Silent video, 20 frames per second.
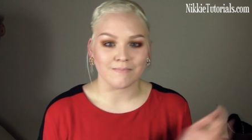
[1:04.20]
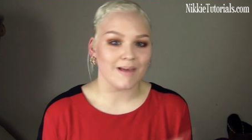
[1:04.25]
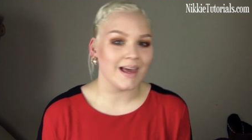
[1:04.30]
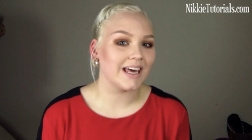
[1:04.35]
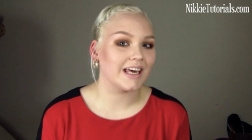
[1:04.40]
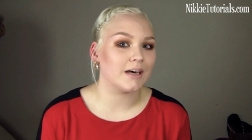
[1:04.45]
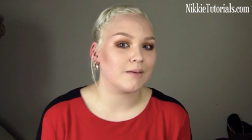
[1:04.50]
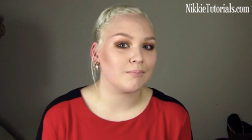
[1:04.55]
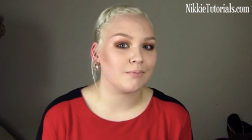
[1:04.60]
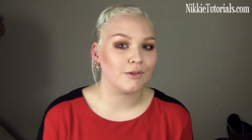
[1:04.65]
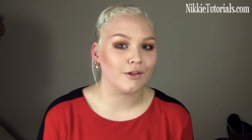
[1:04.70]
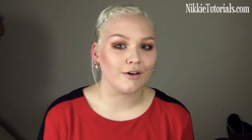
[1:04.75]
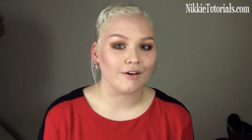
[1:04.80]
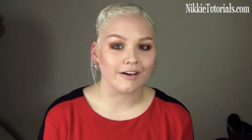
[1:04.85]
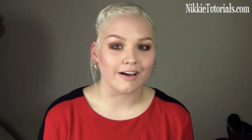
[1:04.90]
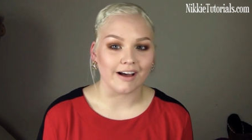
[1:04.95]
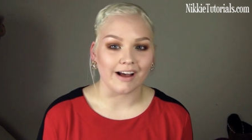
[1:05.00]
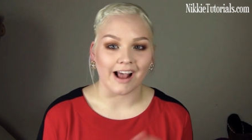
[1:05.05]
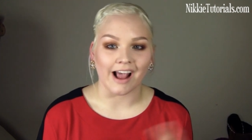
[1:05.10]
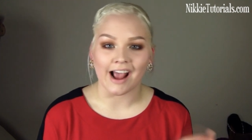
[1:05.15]
a makeup
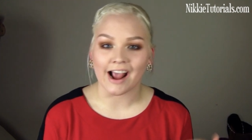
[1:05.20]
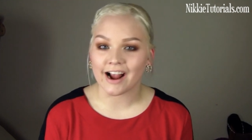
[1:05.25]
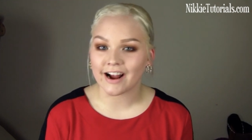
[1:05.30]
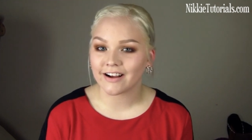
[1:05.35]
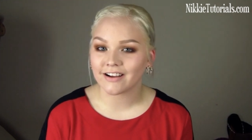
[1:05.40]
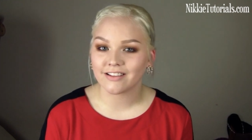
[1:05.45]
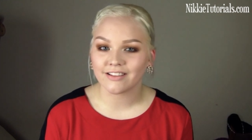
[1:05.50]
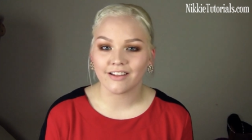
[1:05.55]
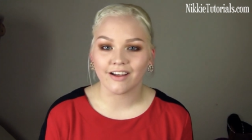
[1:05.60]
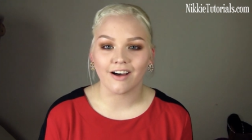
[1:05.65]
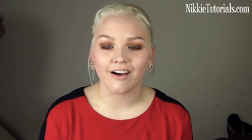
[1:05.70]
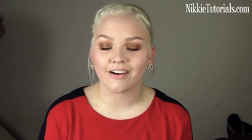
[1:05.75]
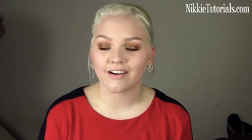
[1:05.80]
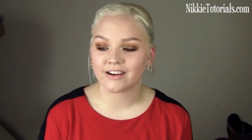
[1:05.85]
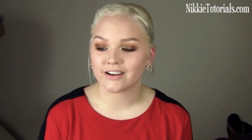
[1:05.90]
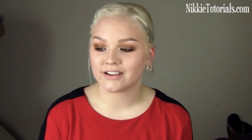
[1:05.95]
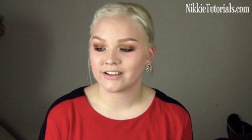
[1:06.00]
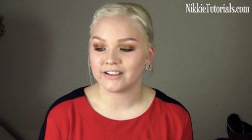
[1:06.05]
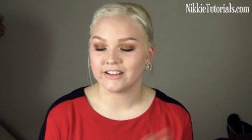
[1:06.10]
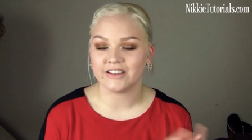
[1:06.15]
look, a hair
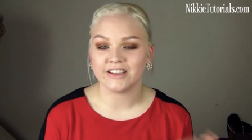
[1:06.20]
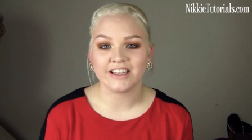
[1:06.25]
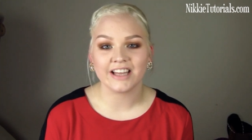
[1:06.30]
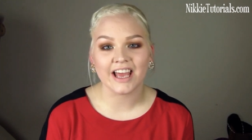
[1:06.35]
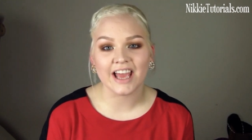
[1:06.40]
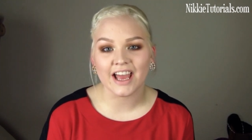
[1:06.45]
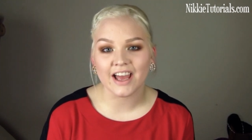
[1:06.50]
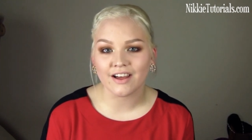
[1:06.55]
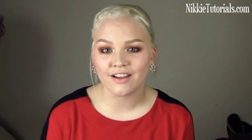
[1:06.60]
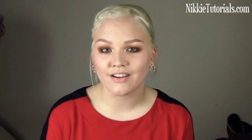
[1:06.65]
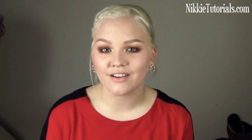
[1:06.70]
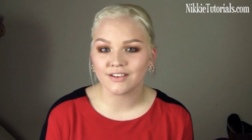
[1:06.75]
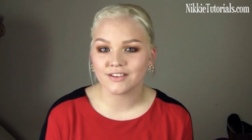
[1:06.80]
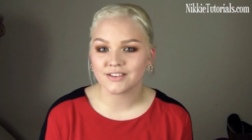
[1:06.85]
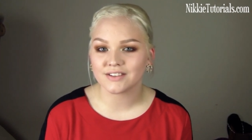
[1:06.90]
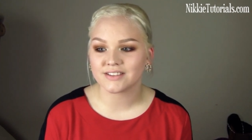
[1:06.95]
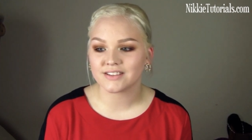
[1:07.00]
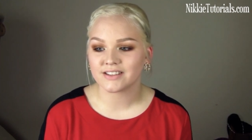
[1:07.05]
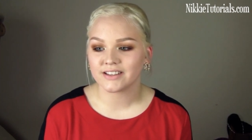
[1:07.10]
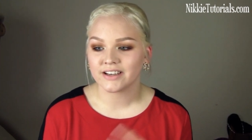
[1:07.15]
look,
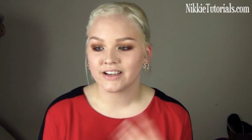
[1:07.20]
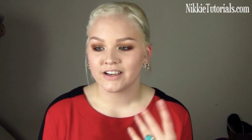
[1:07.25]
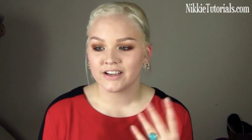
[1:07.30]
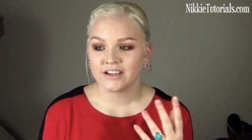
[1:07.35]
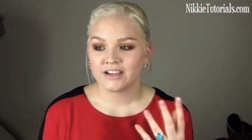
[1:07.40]
nails,